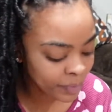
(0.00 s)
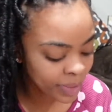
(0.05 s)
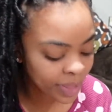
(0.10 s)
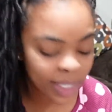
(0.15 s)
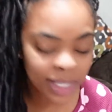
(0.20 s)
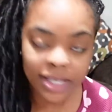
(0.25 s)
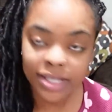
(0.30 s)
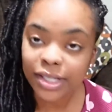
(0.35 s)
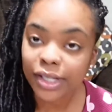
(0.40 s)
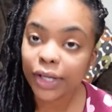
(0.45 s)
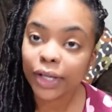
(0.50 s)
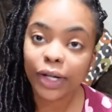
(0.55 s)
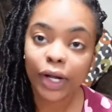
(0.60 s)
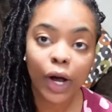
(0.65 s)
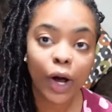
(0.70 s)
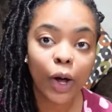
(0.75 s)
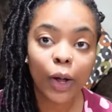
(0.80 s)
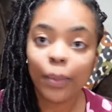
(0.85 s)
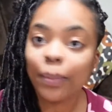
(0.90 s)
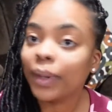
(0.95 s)
this could
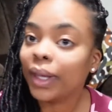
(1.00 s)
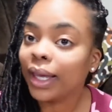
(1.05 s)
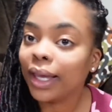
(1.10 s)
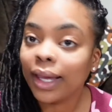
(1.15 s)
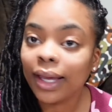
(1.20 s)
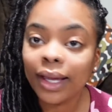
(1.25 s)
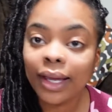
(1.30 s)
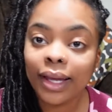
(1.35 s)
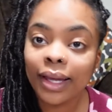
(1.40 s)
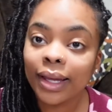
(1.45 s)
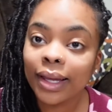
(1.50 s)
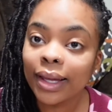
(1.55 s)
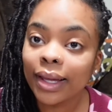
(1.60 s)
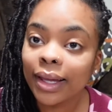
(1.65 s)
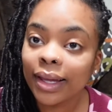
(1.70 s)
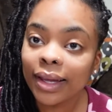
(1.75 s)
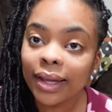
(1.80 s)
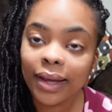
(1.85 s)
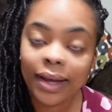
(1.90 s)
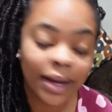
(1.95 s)
all be
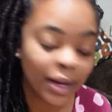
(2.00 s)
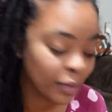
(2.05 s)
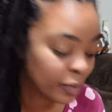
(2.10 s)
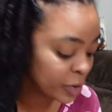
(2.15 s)
a